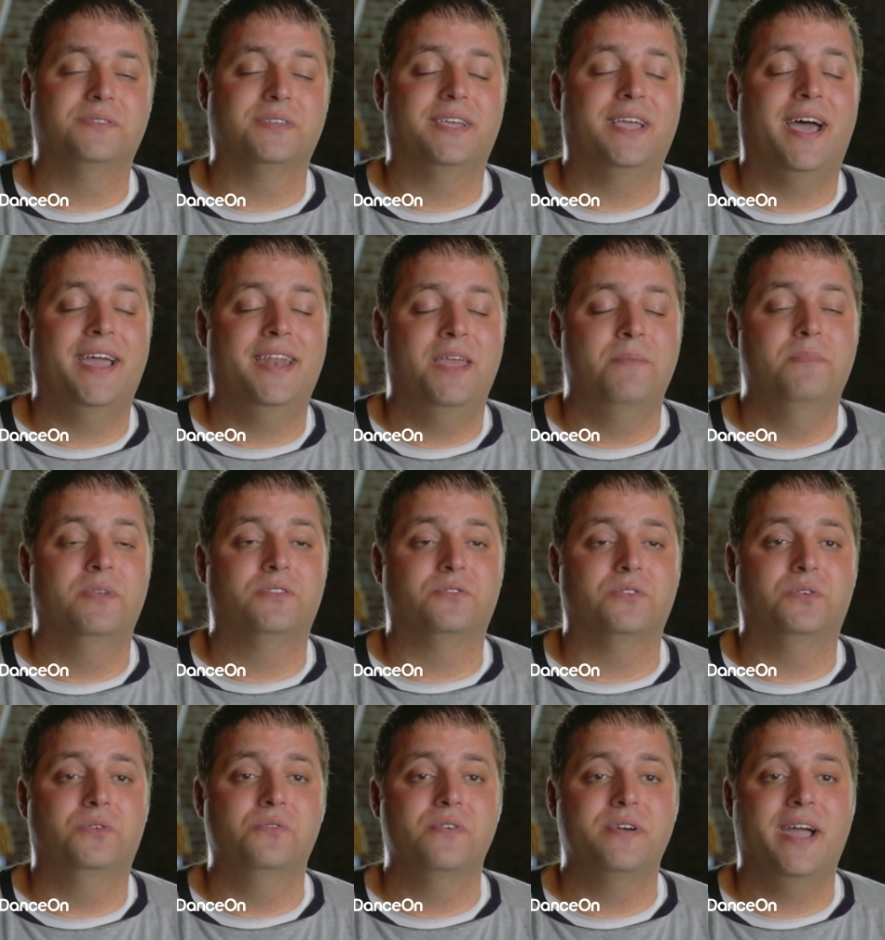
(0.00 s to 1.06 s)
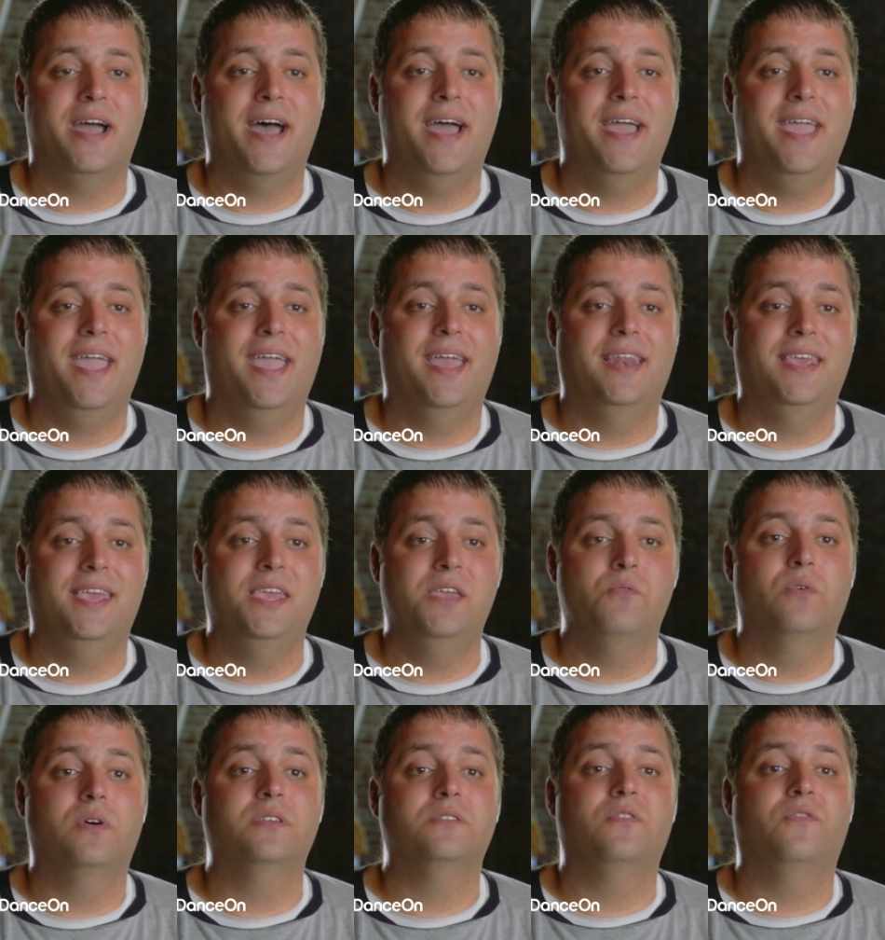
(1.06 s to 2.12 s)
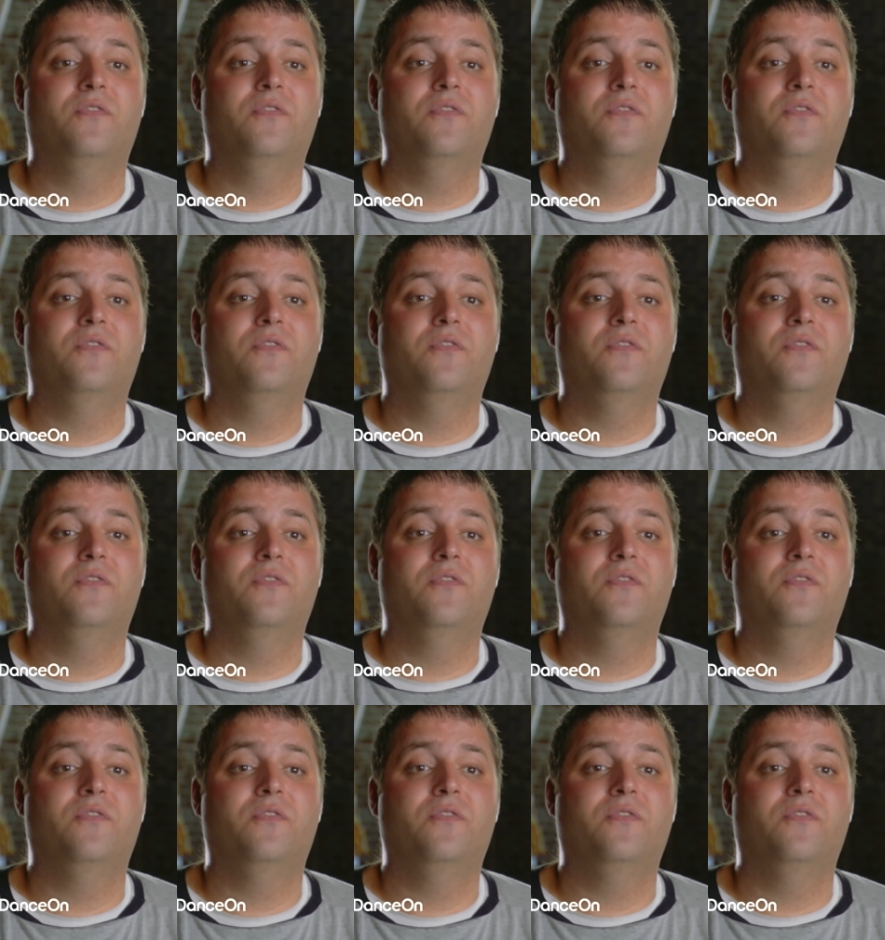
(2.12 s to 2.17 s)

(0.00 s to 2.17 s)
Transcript: was a guy named Mr. Cool Guy, and he was